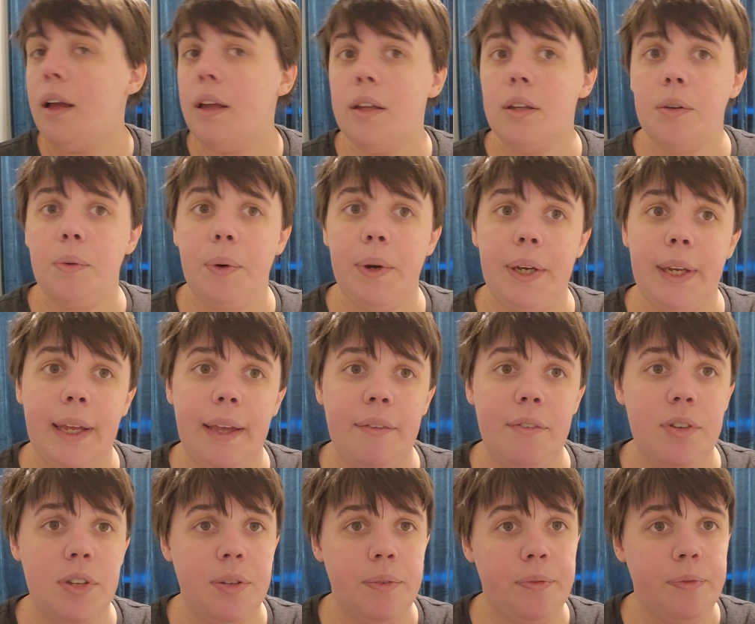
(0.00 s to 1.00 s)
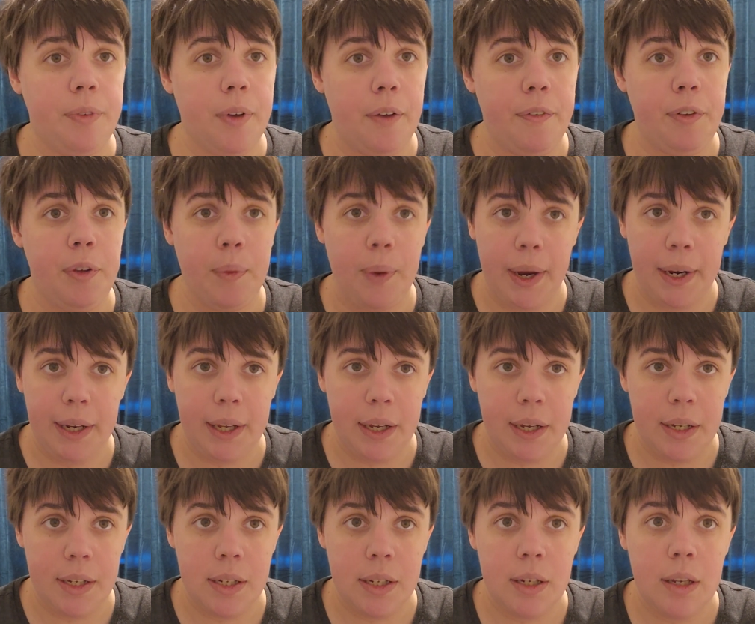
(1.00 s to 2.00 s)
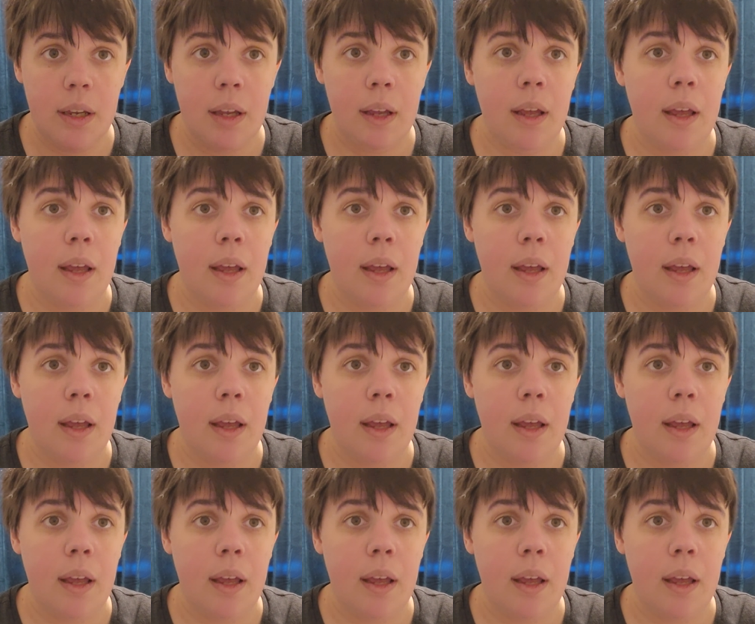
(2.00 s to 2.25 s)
so I wanted to give you a few ideas.